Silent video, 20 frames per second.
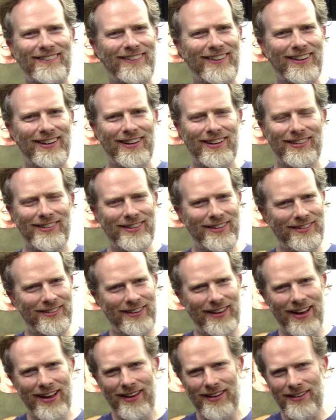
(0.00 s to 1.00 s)
we're
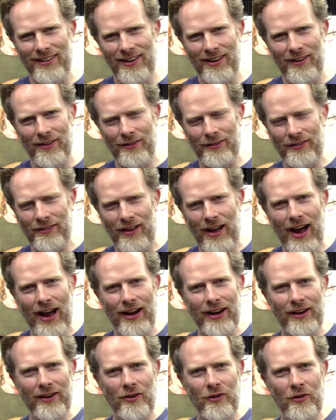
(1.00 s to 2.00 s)
just like, you know,
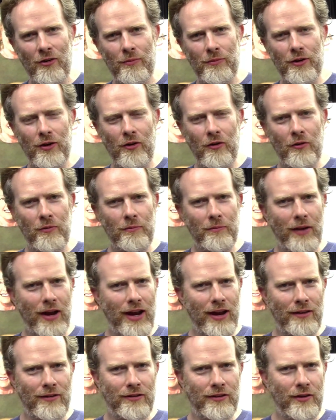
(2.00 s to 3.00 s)
sliding home to home
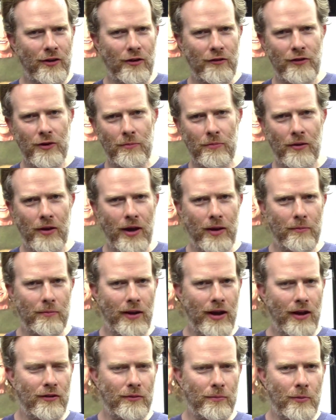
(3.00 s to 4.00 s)
base. You know, if you're playing
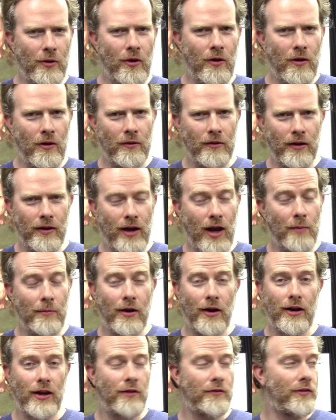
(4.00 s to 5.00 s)
baseball, and I'm
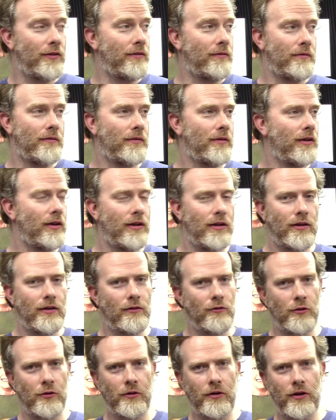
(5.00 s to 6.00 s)
not even
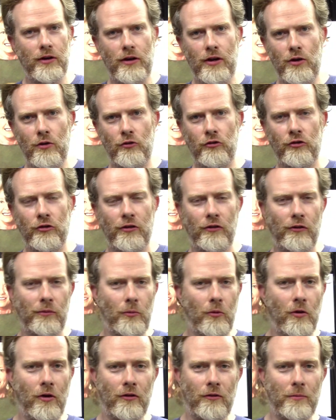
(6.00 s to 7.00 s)
really huge into
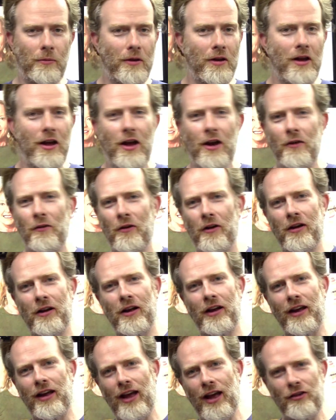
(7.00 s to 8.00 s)
sports, but we're
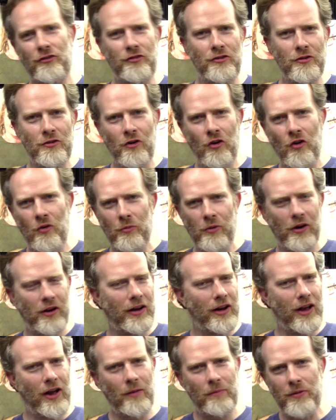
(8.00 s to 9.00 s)
gonna get you home. We're
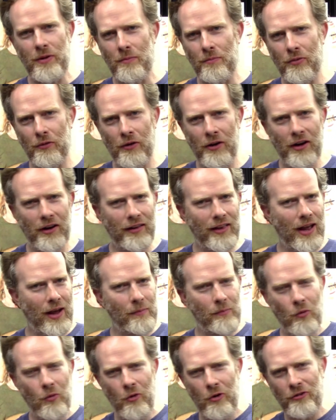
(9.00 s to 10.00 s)
gonna help you bring
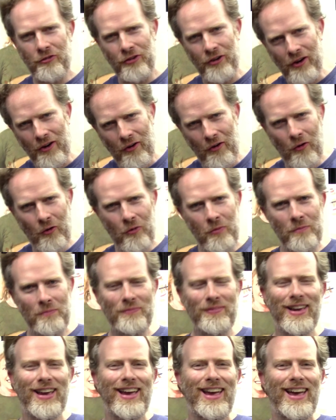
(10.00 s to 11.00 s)
that portrait home,